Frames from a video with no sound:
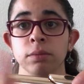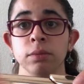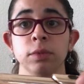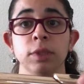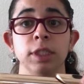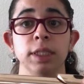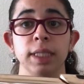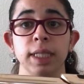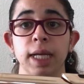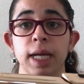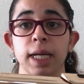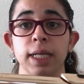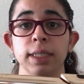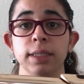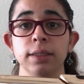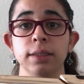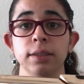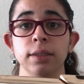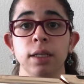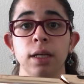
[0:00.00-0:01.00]
to the
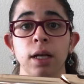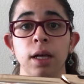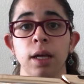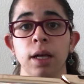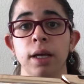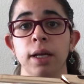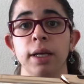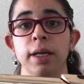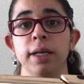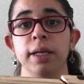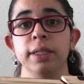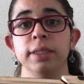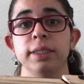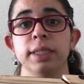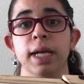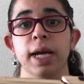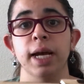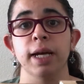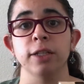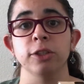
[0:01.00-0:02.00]
end is
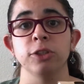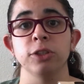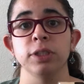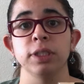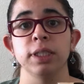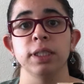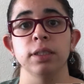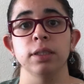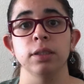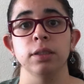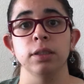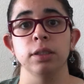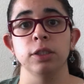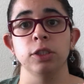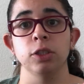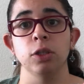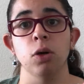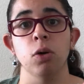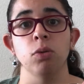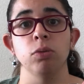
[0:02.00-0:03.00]
actually
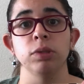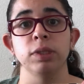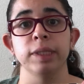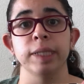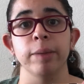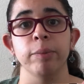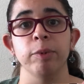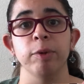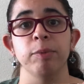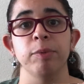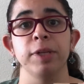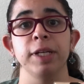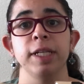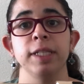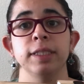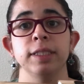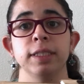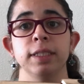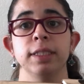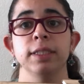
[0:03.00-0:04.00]
its own separate
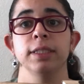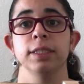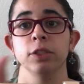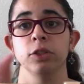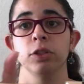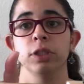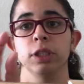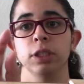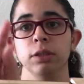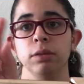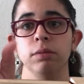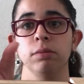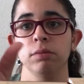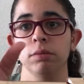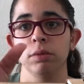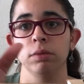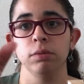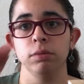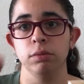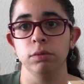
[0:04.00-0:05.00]
piece, and it's literally
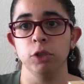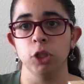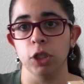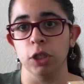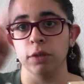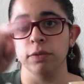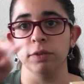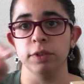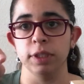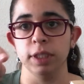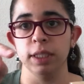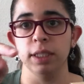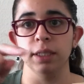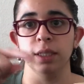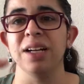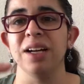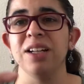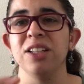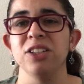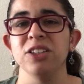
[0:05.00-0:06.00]
curved.
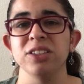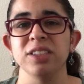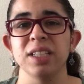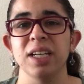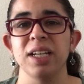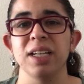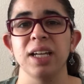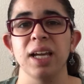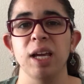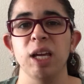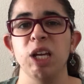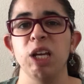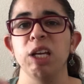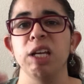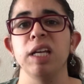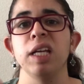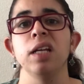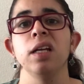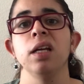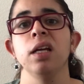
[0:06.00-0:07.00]
It kind of looks like
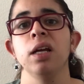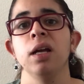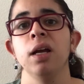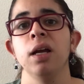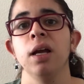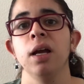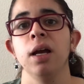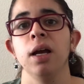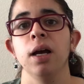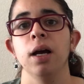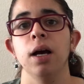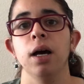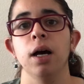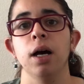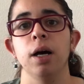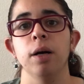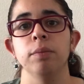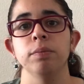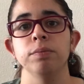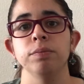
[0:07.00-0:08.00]
the
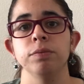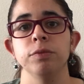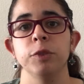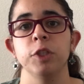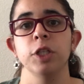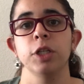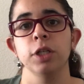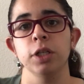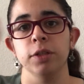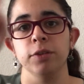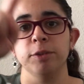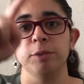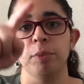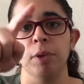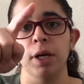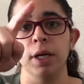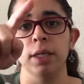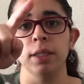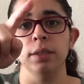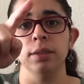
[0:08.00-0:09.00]
curved
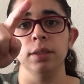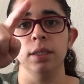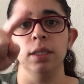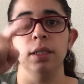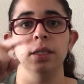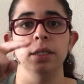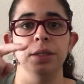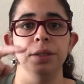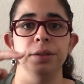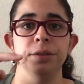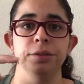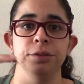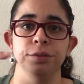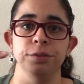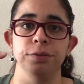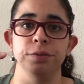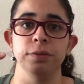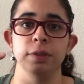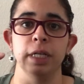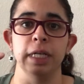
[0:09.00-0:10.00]
part of
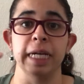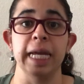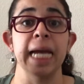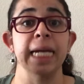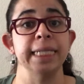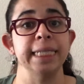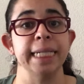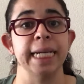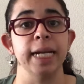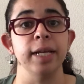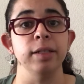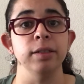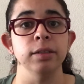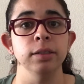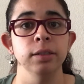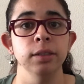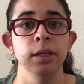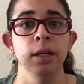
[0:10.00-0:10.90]
a candy cane.